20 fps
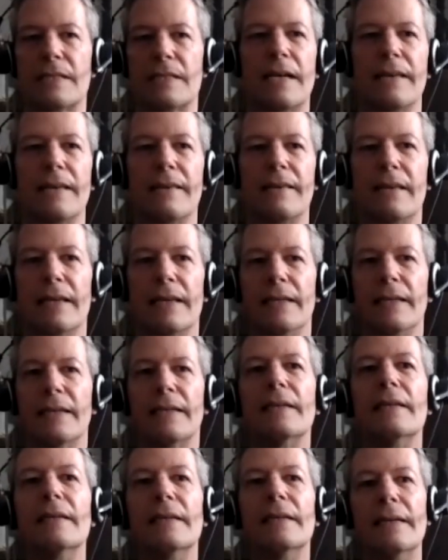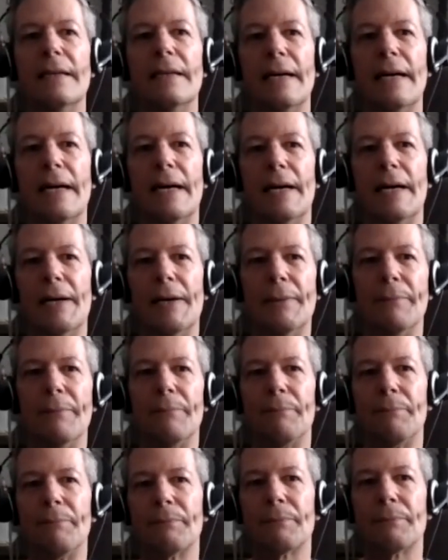I think,
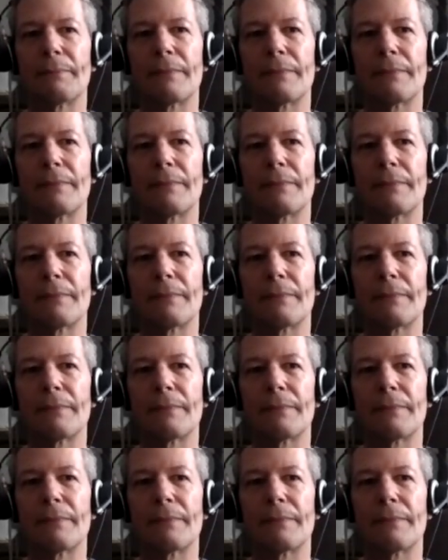um,